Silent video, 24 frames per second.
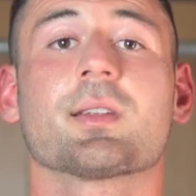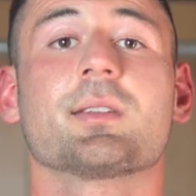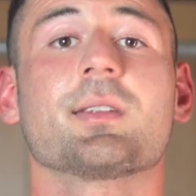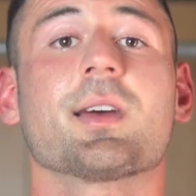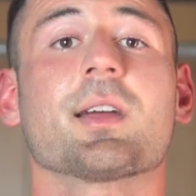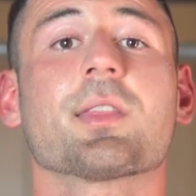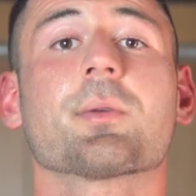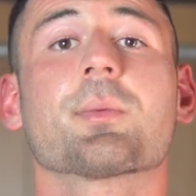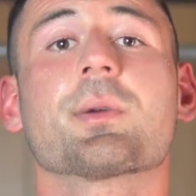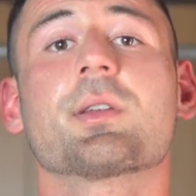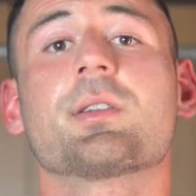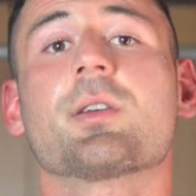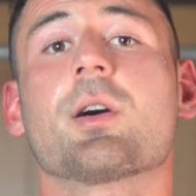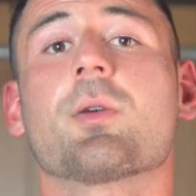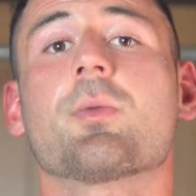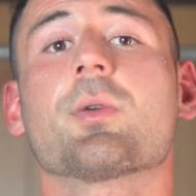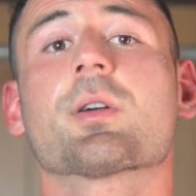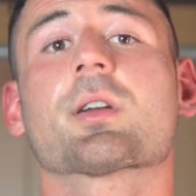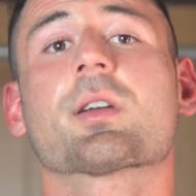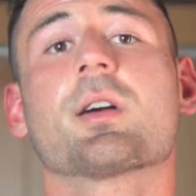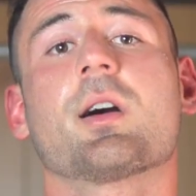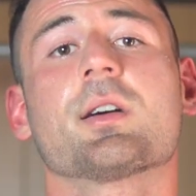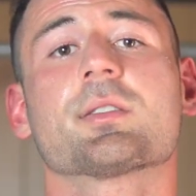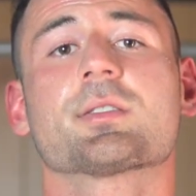Now that we know
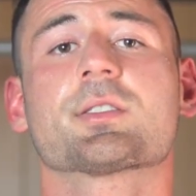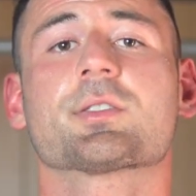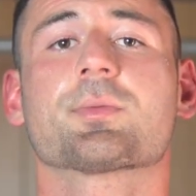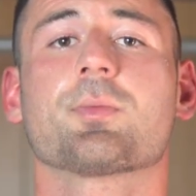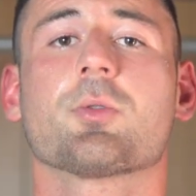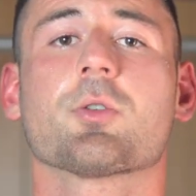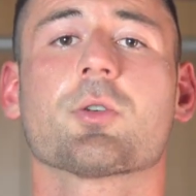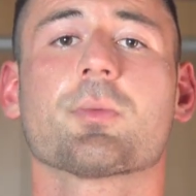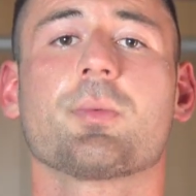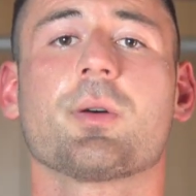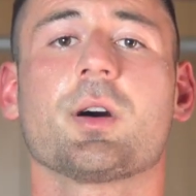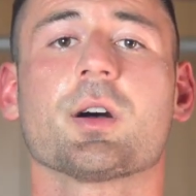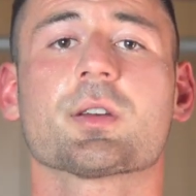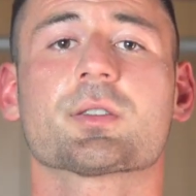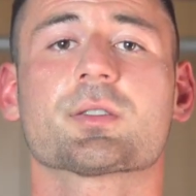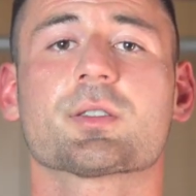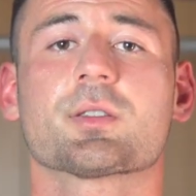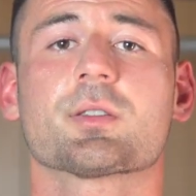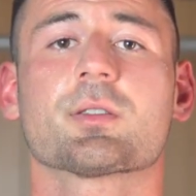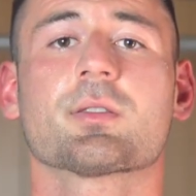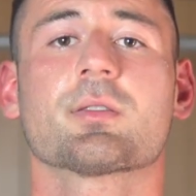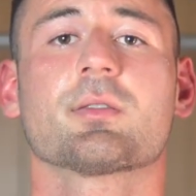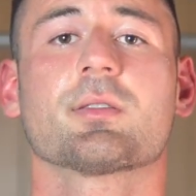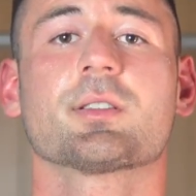what causes poor
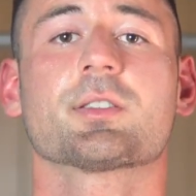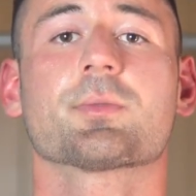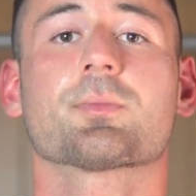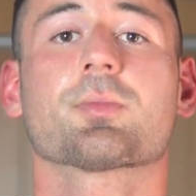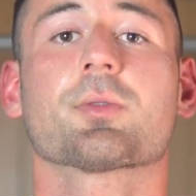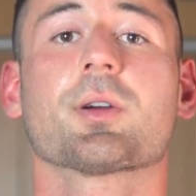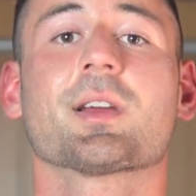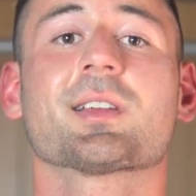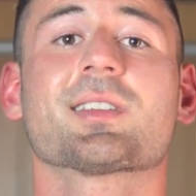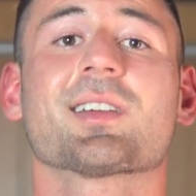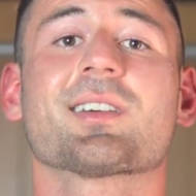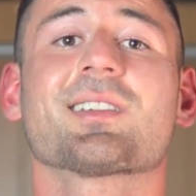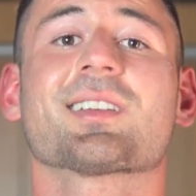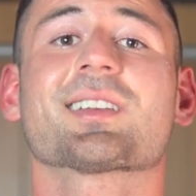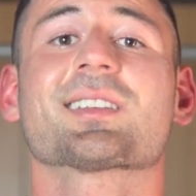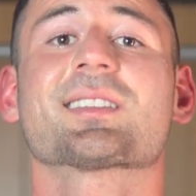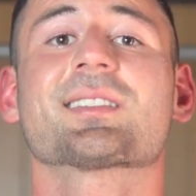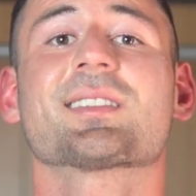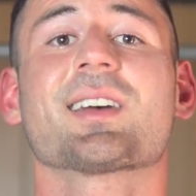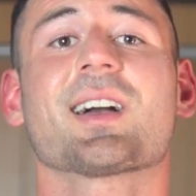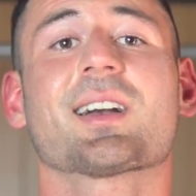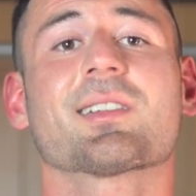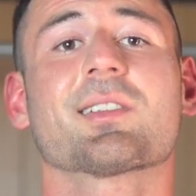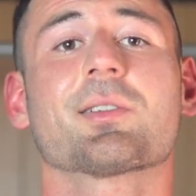posture, let's break down
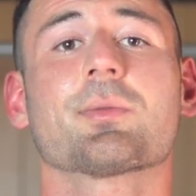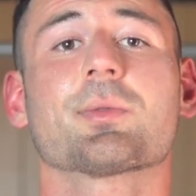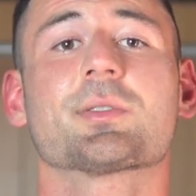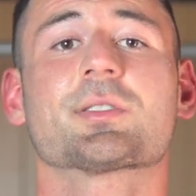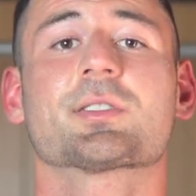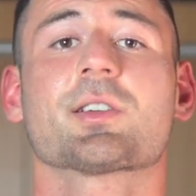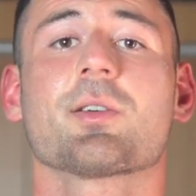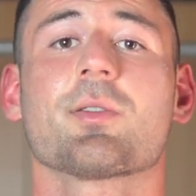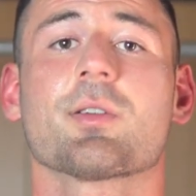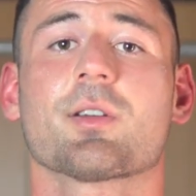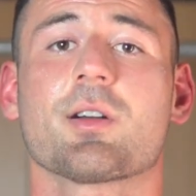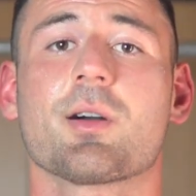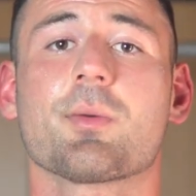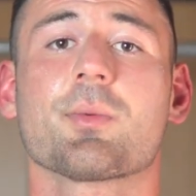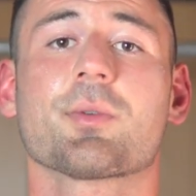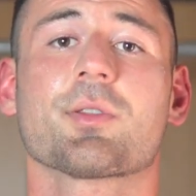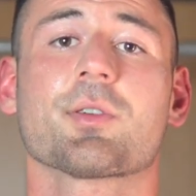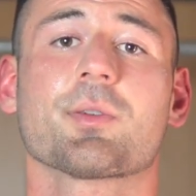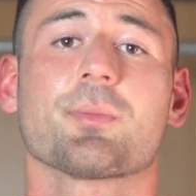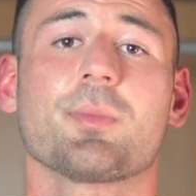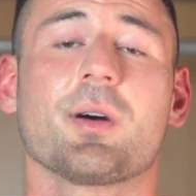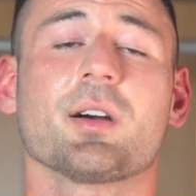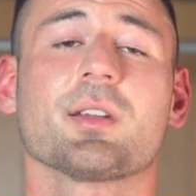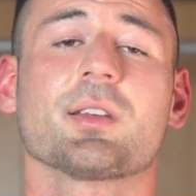exactly what's going on with
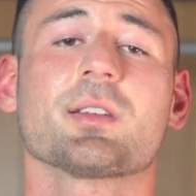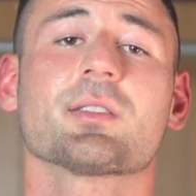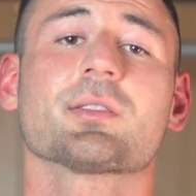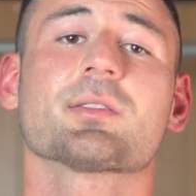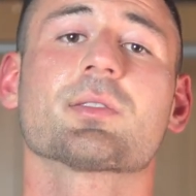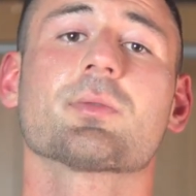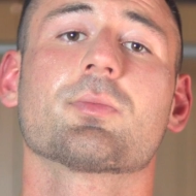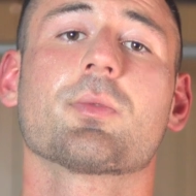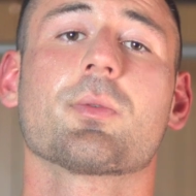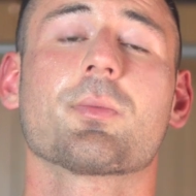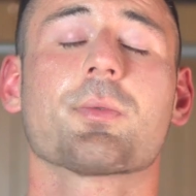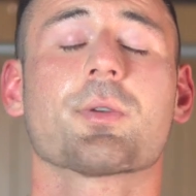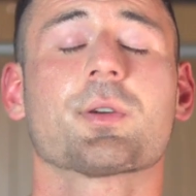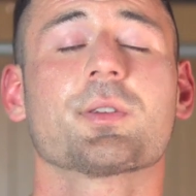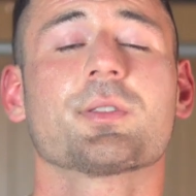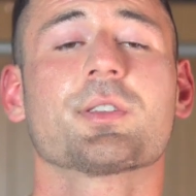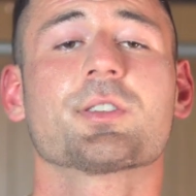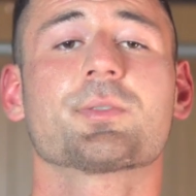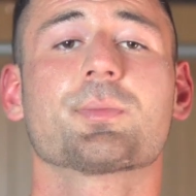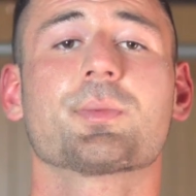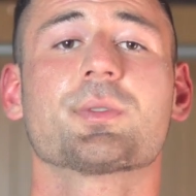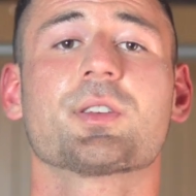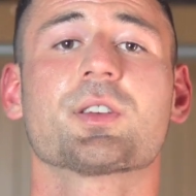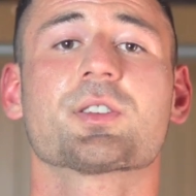our bodies when we're in
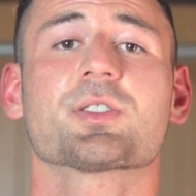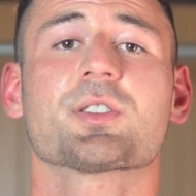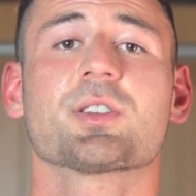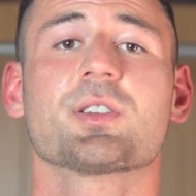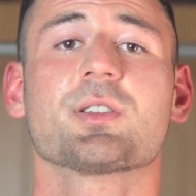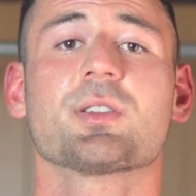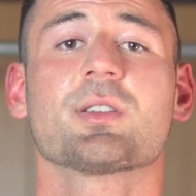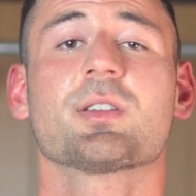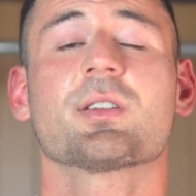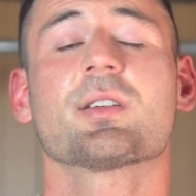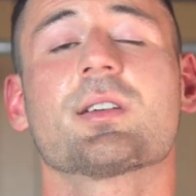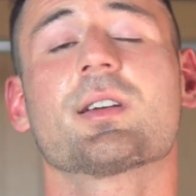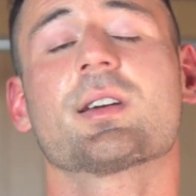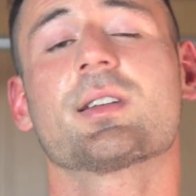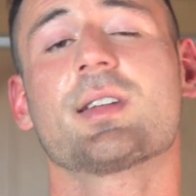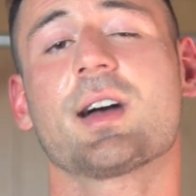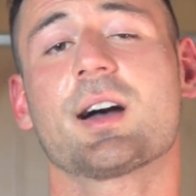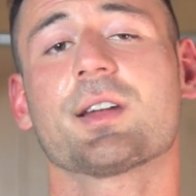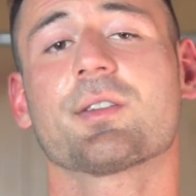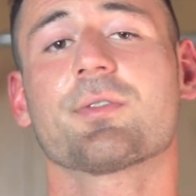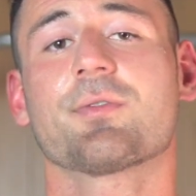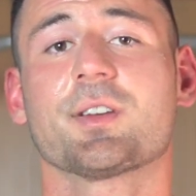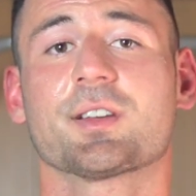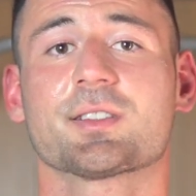this position and
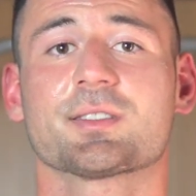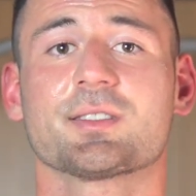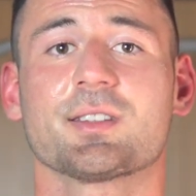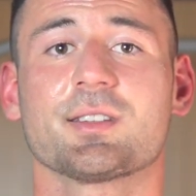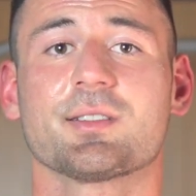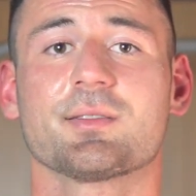how to fix it.